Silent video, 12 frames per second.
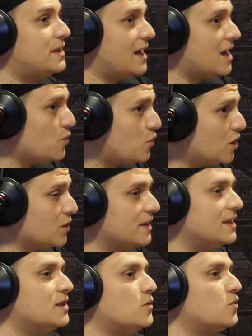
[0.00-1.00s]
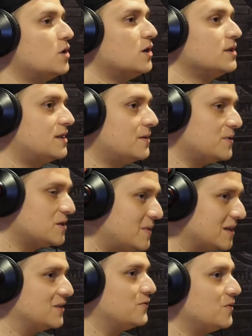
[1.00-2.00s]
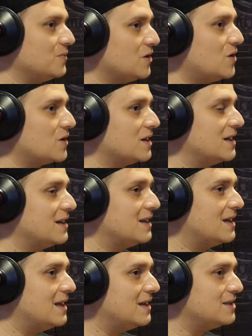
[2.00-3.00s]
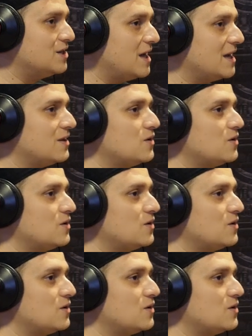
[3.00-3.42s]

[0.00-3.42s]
In their world, in the perspective from Logan and Jake,